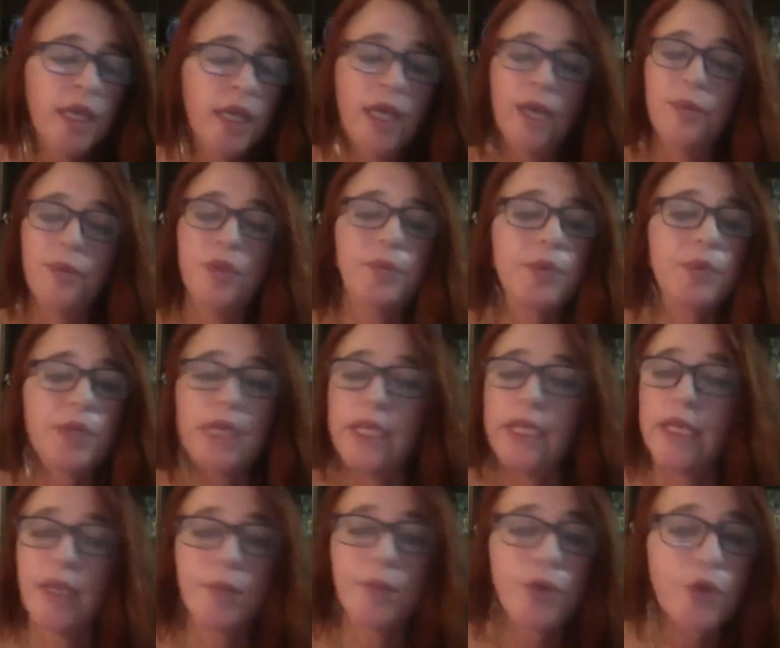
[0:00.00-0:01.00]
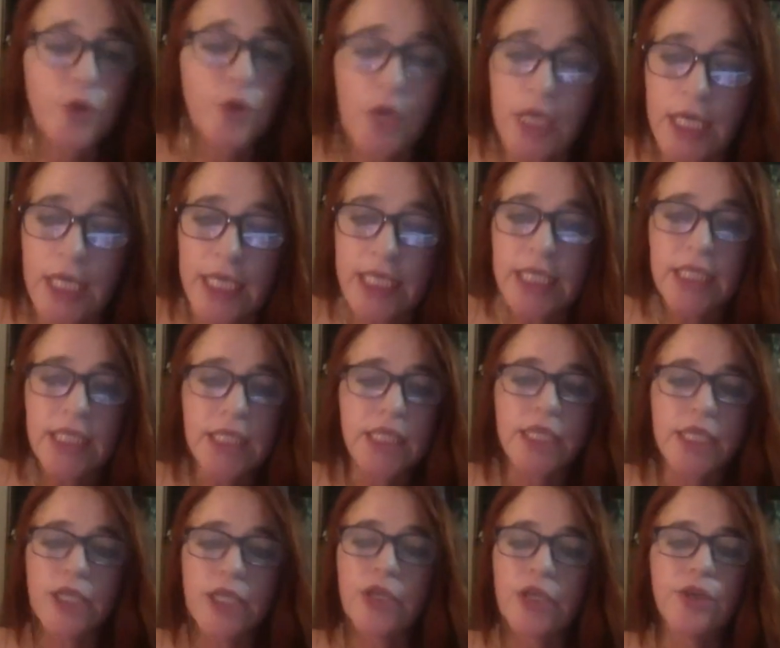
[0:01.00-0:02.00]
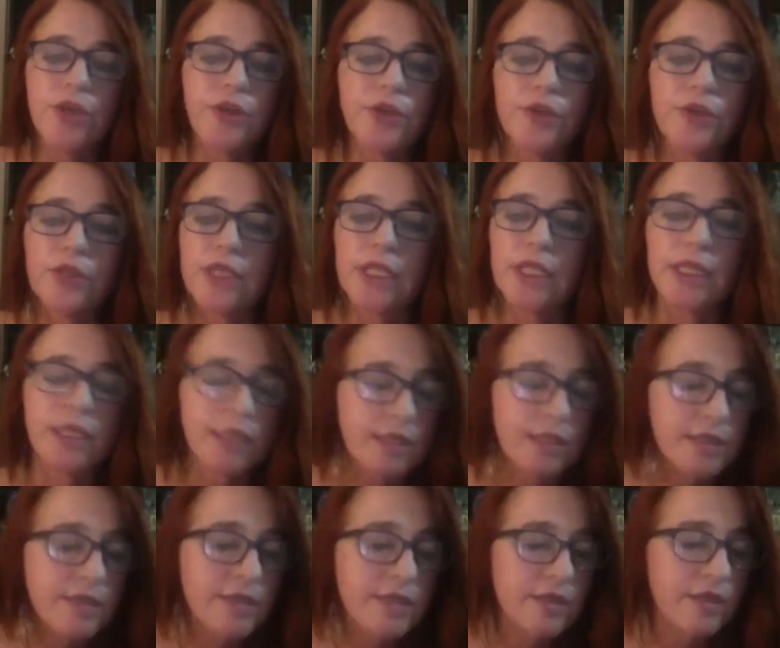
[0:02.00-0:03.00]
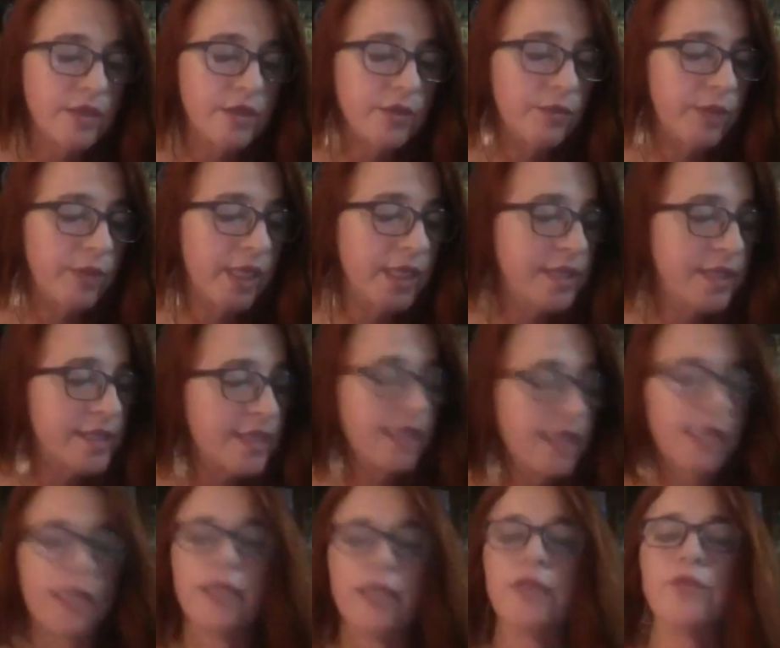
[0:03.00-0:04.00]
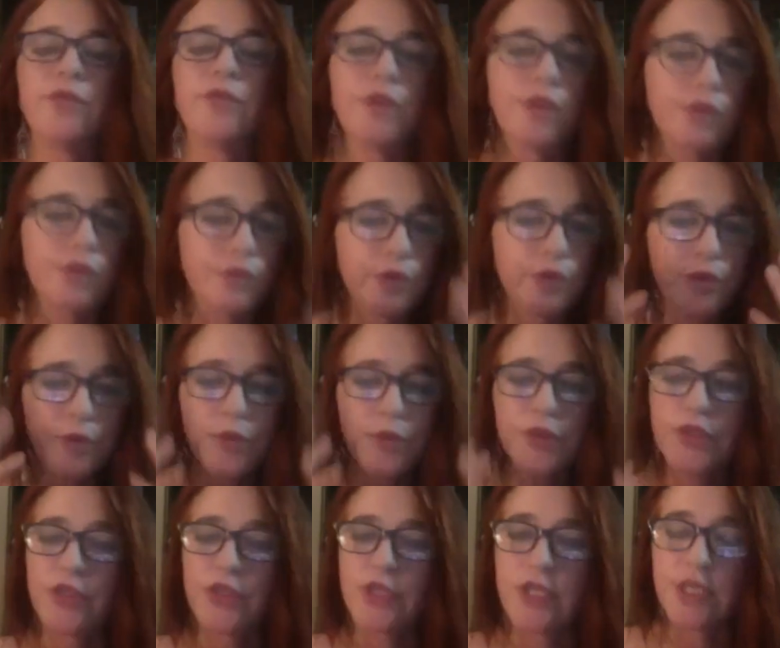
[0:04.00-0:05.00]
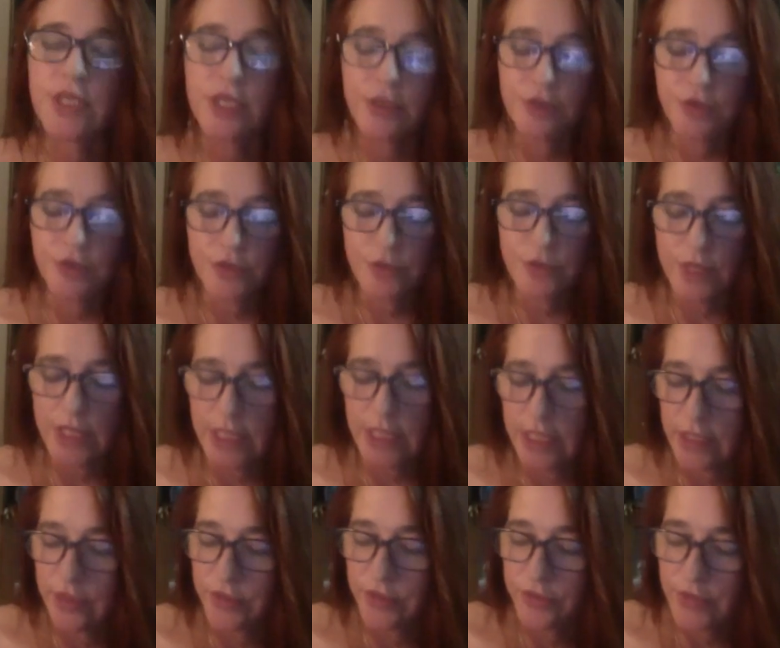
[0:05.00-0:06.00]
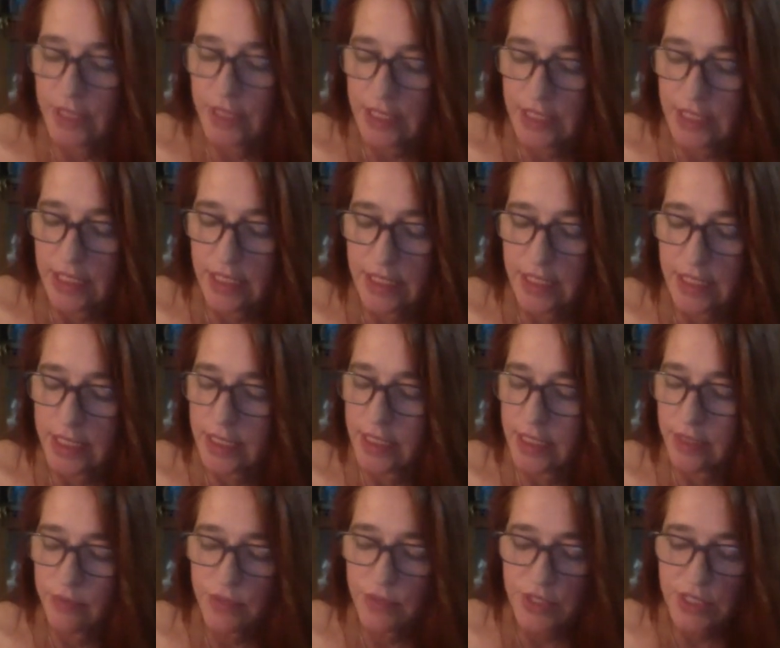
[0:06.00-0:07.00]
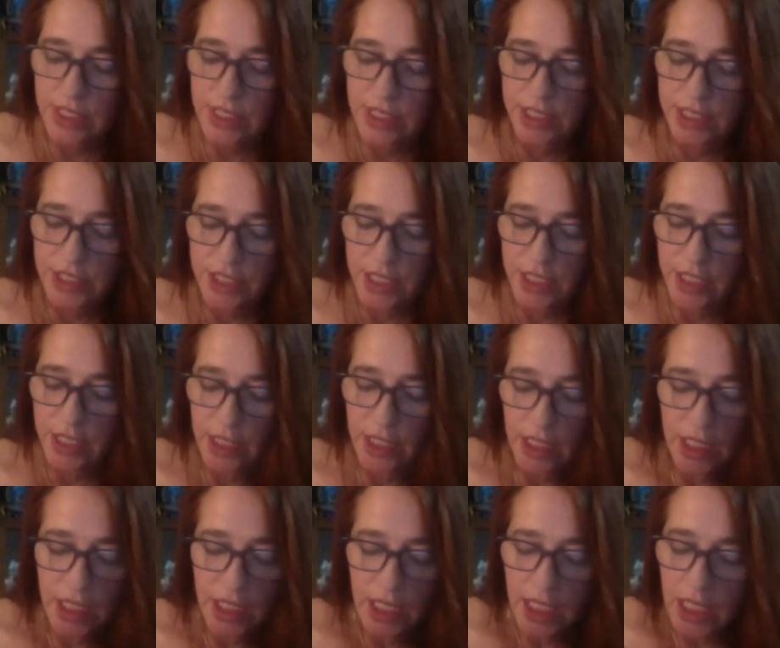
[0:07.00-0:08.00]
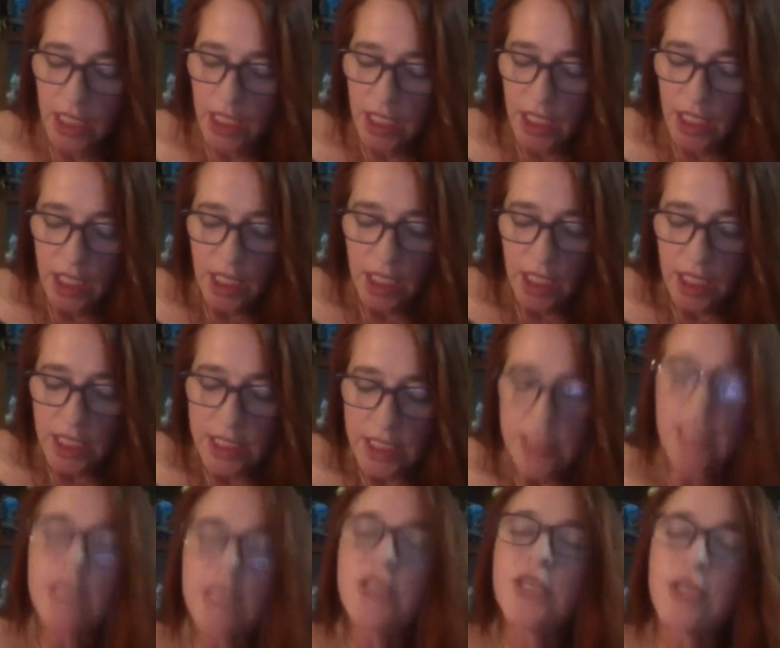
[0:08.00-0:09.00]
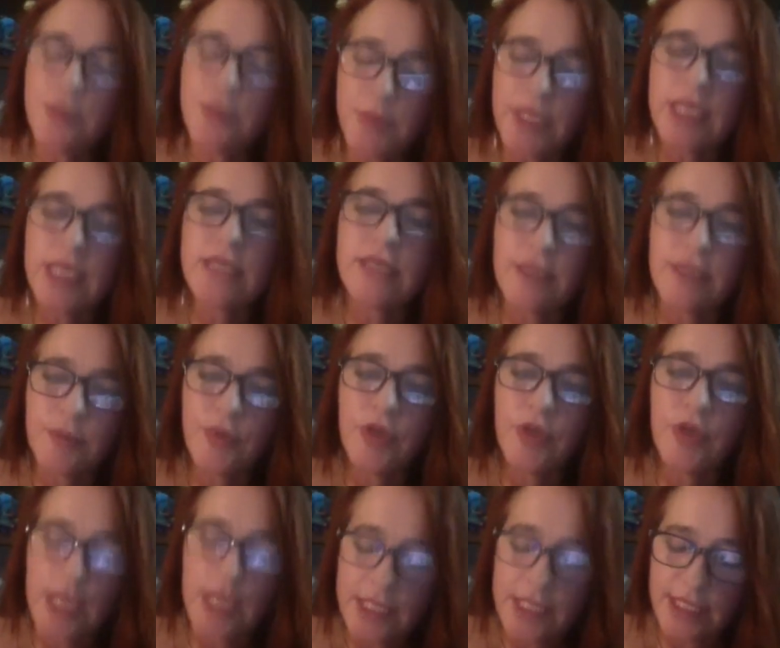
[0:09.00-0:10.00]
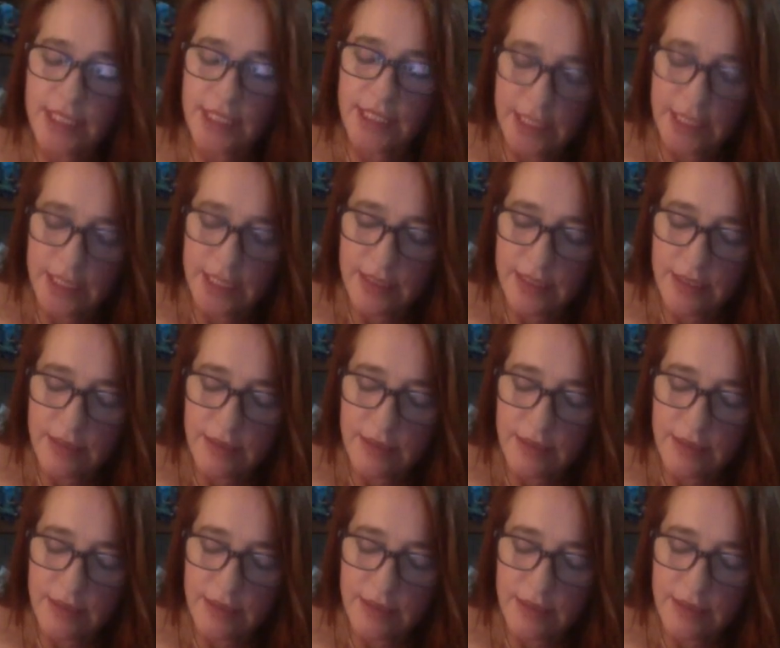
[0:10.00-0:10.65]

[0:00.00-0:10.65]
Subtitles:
people ended up crying in there. You'd get these, you know, men standing in front of the room with just tears running down their faces. And it was such an amazing process